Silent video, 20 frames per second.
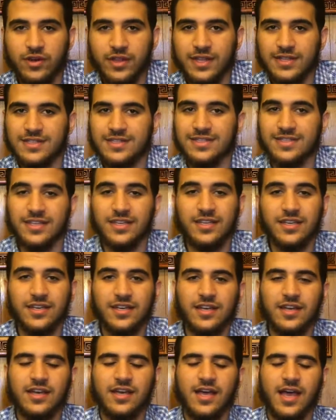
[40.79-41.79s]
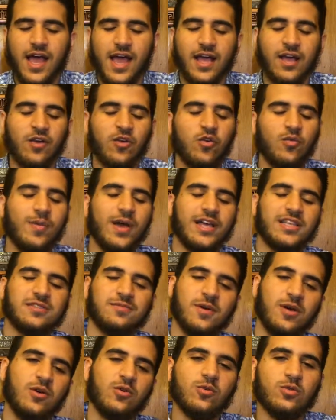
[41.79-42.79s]
that's it, I can go back
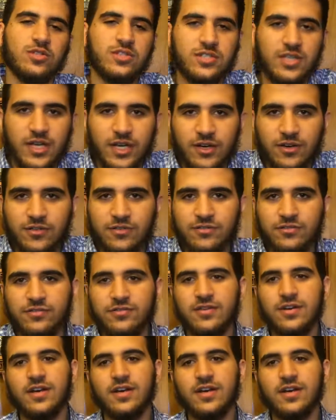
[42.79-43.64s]
to my old self,